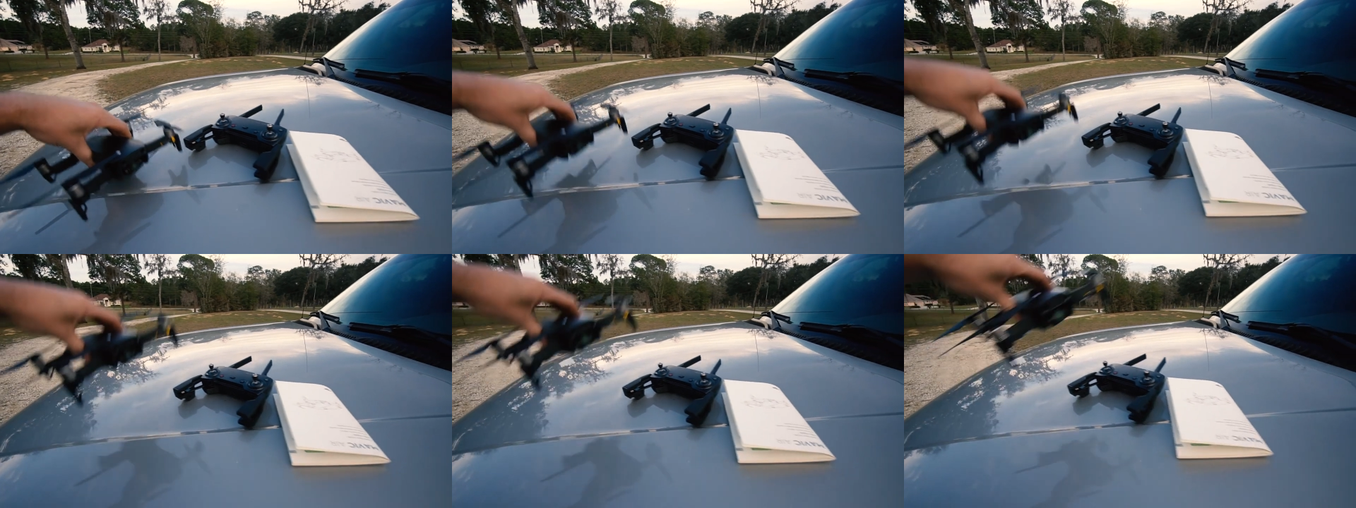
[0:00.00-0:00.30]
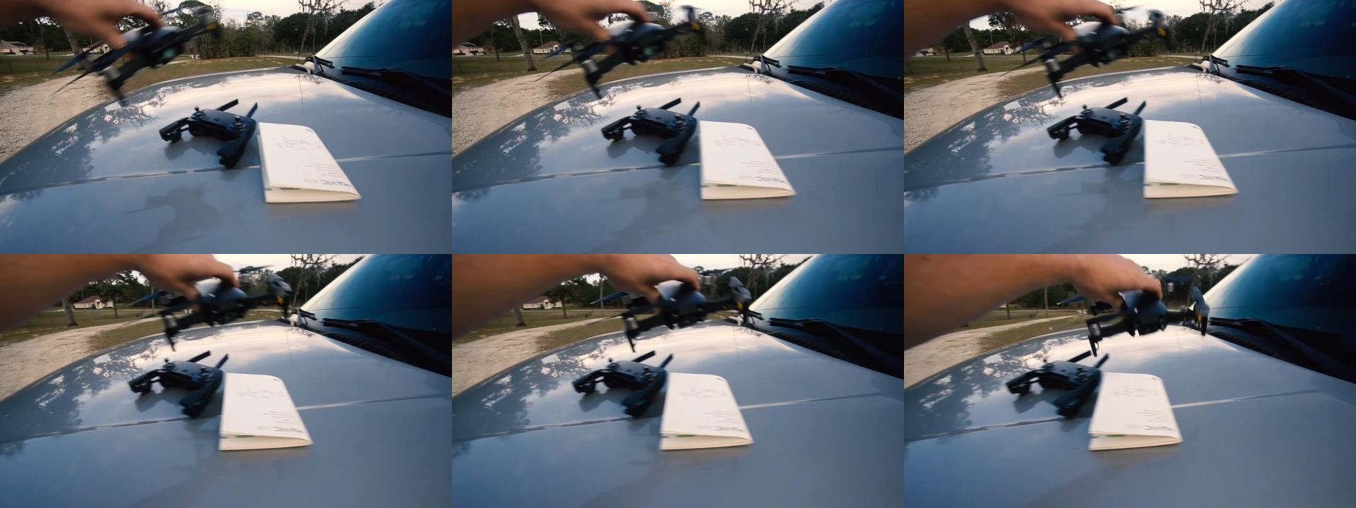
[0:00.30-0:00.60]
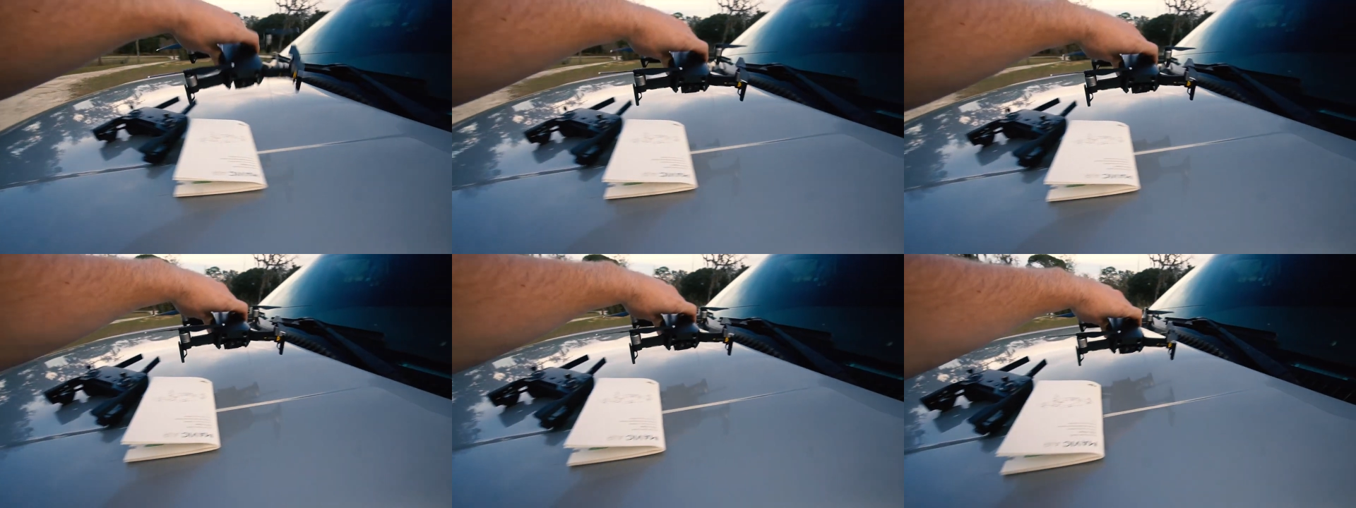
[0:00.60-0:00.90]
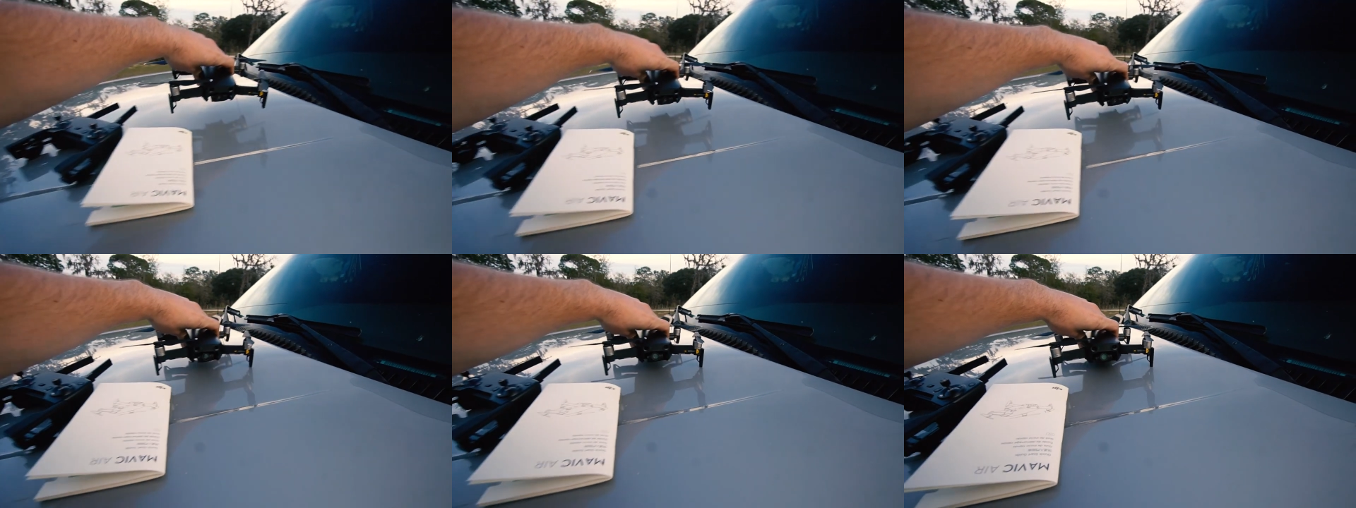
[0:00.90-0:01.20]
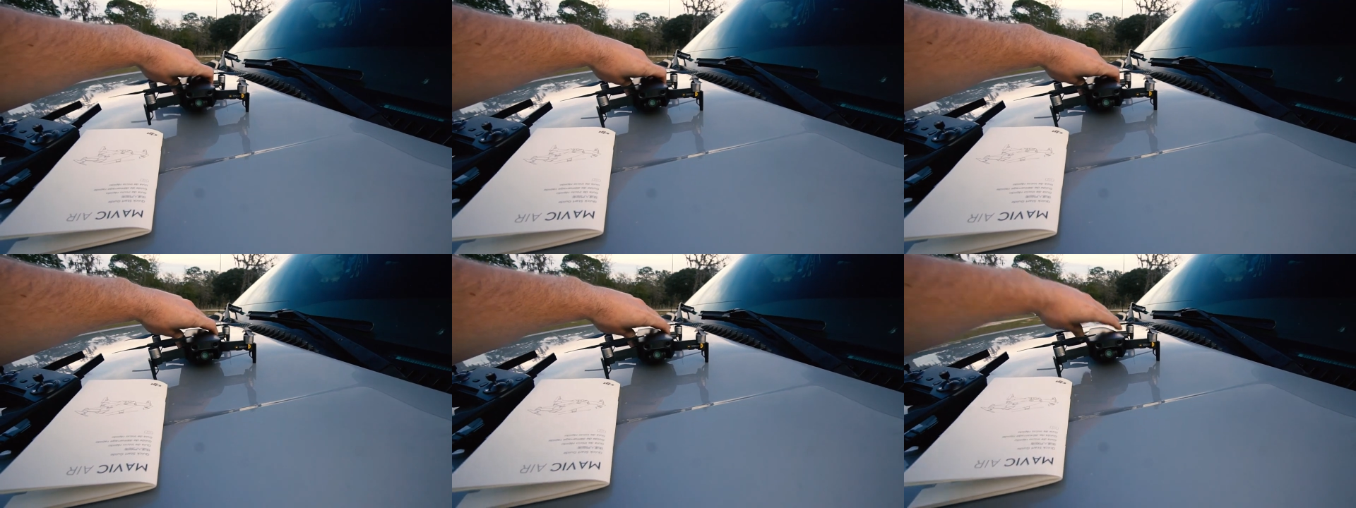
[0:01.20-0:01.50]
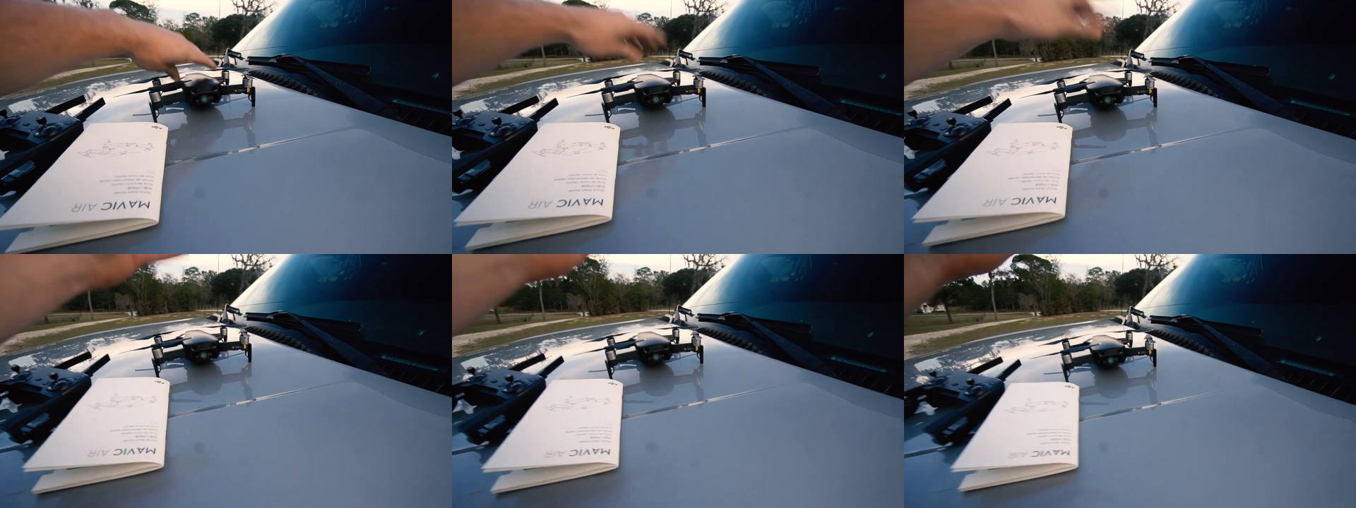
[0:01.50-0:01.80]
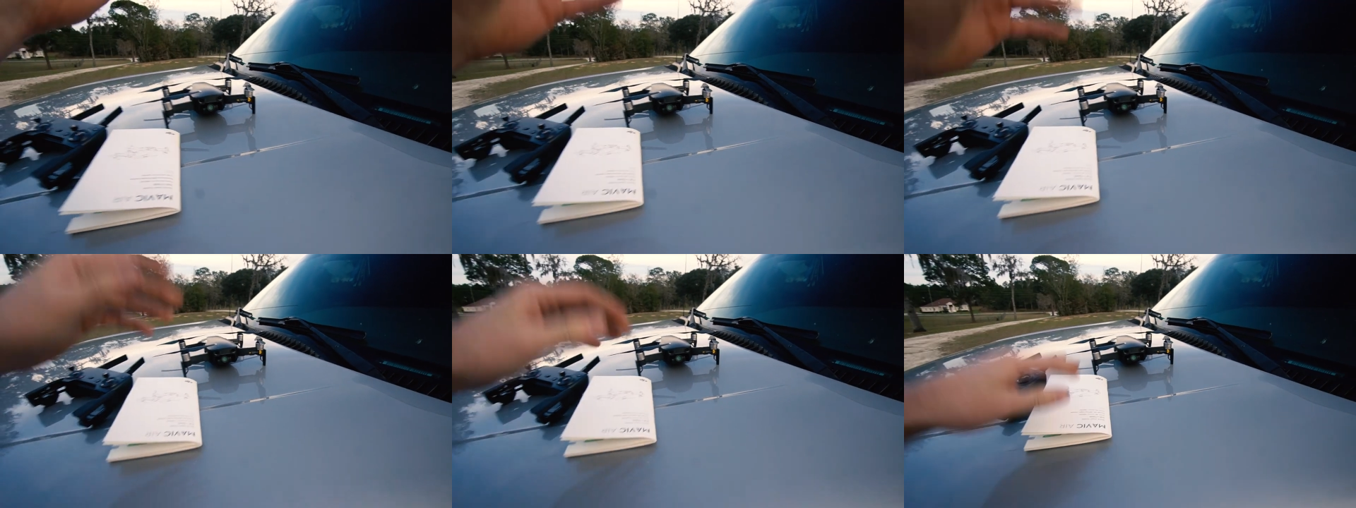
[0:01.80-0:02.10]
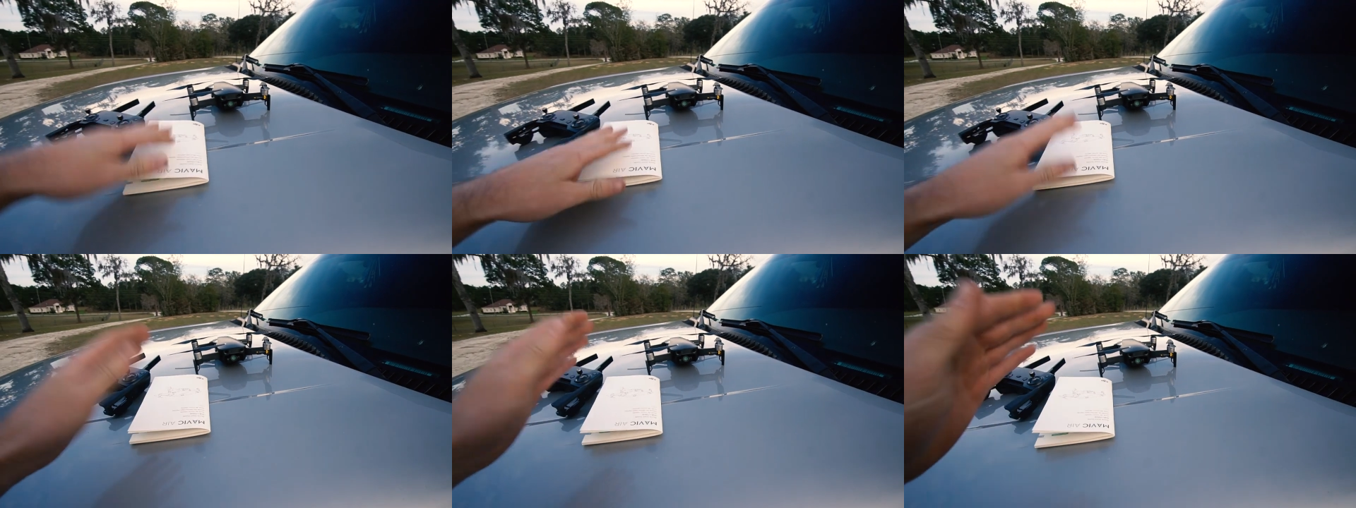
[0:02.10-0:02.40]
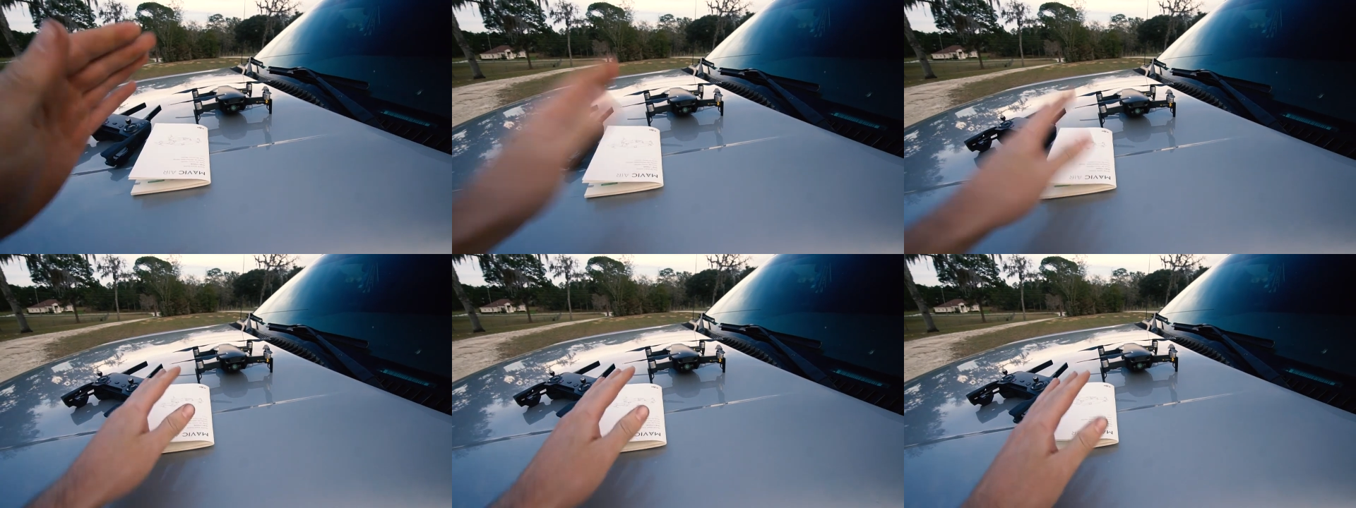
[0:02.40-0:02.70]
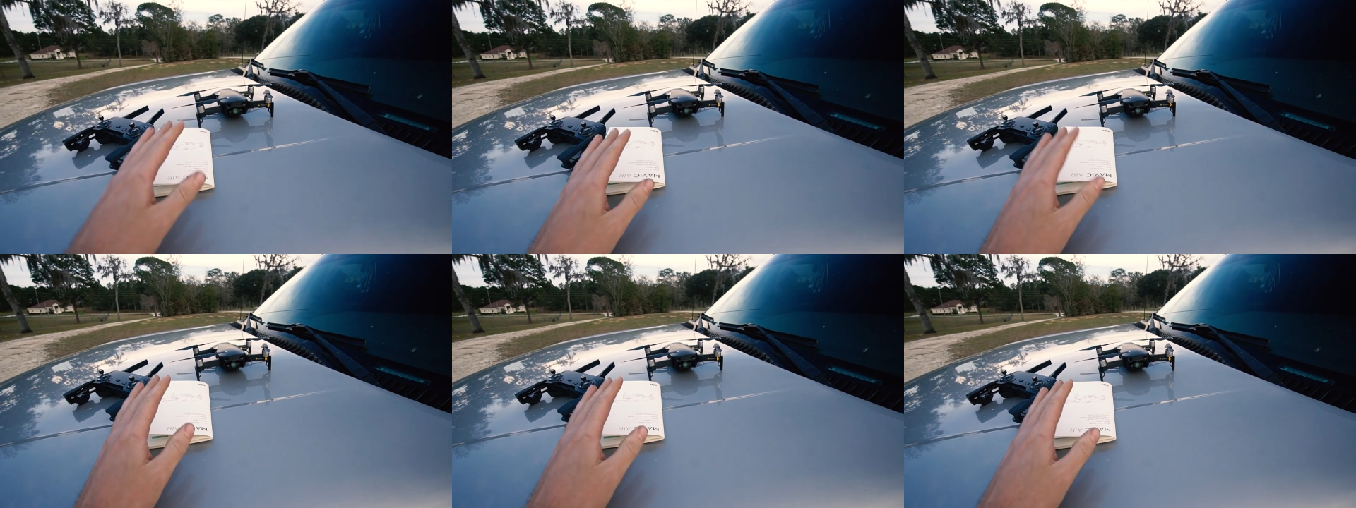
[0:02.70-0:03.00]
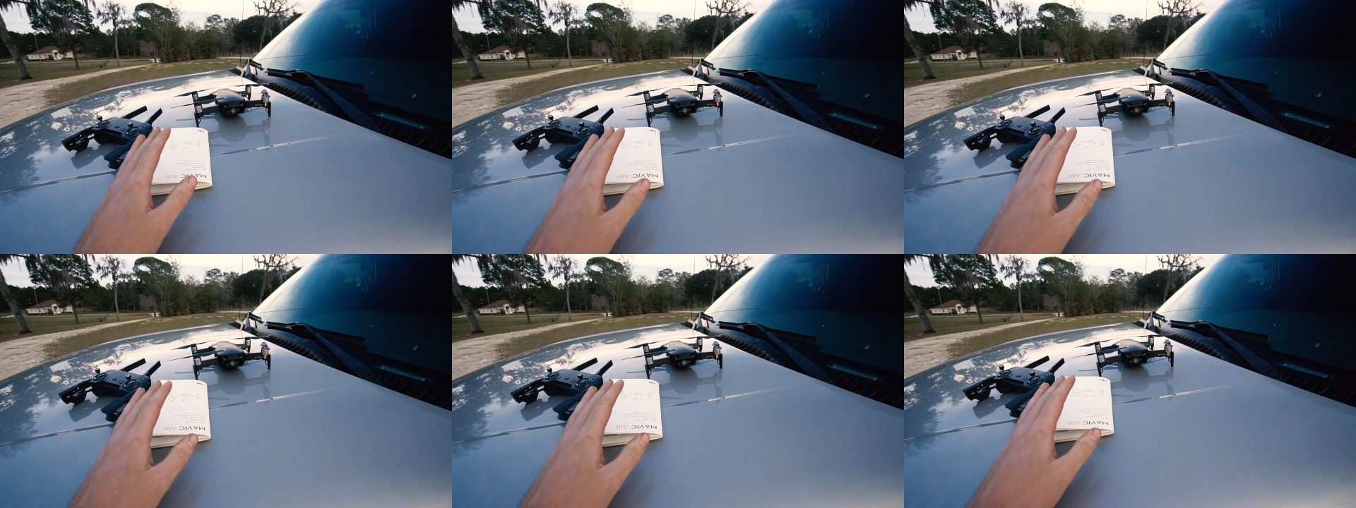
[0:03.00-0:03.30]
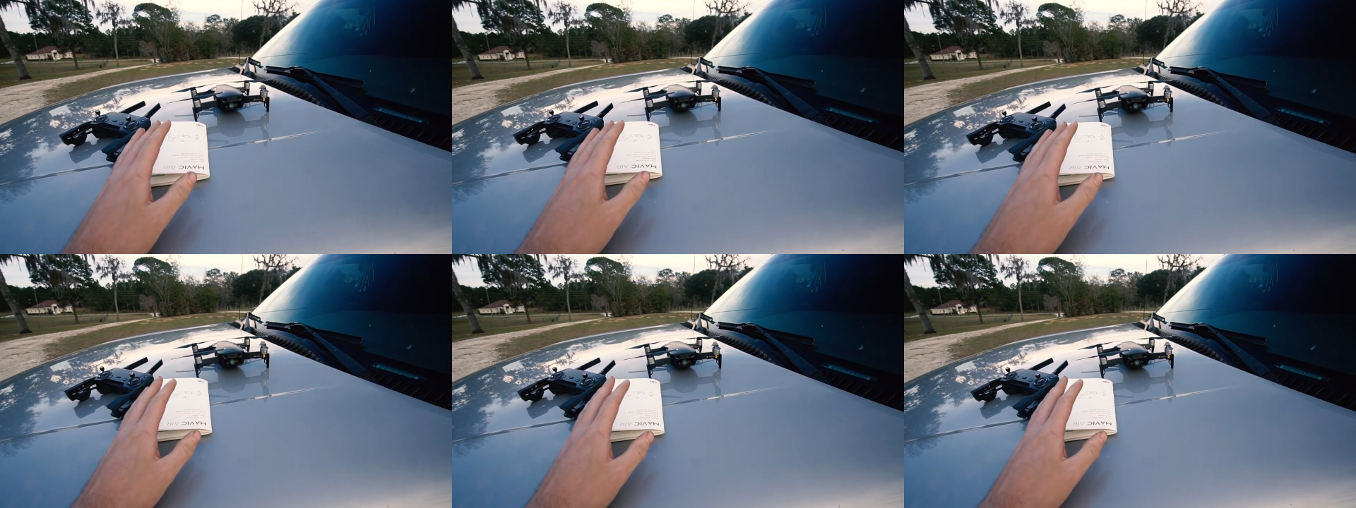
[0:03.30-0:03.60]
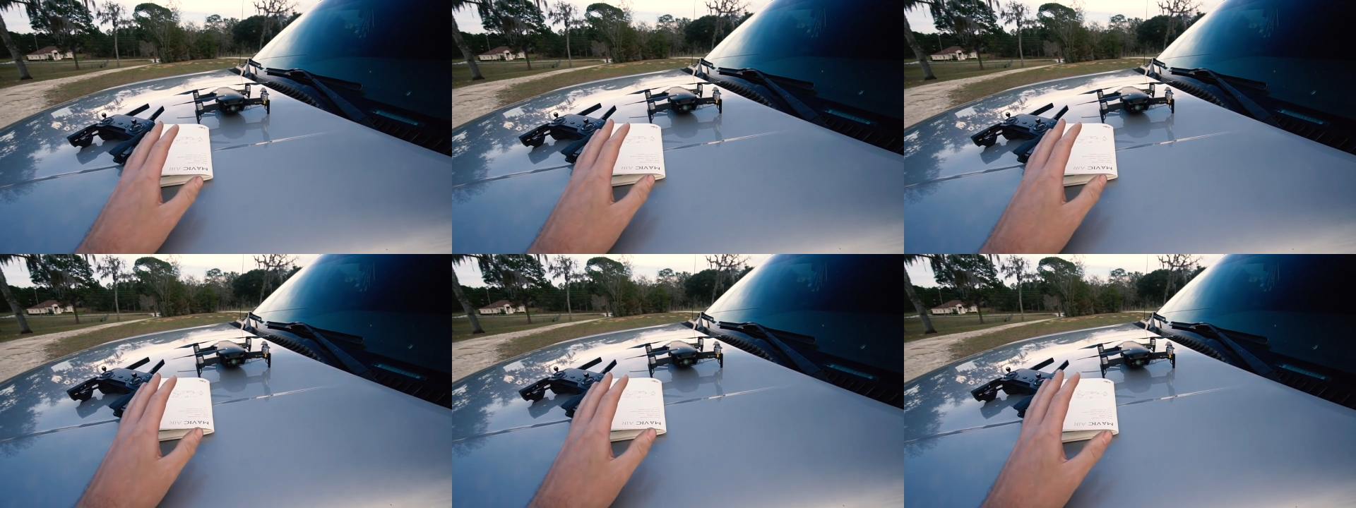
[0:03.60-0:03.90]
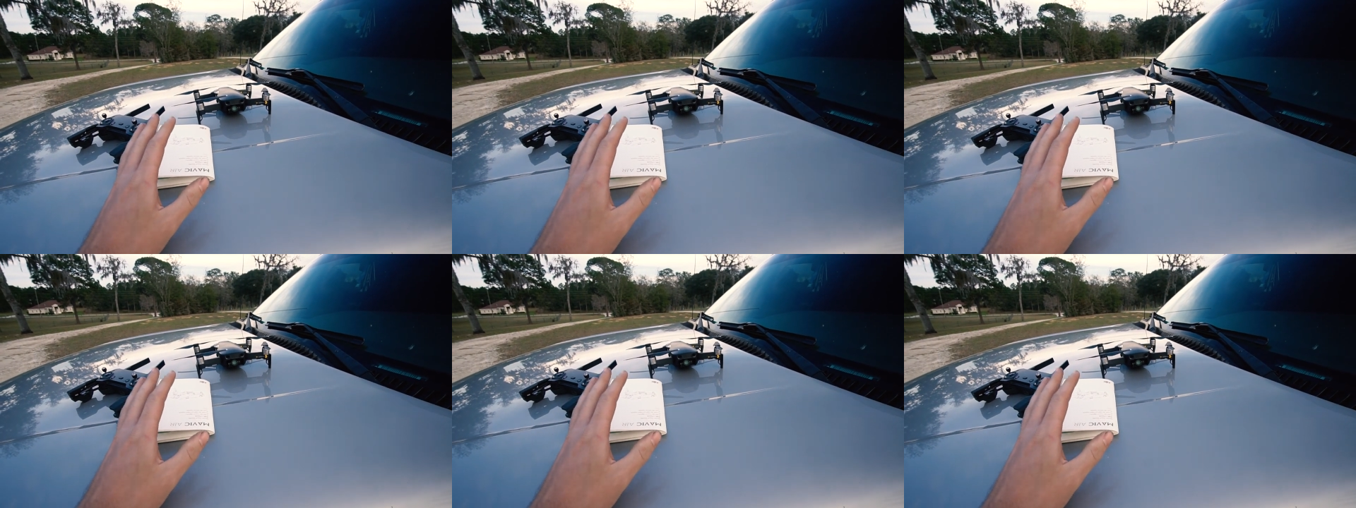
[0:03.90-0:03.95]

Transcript: [unreadable: no face in view]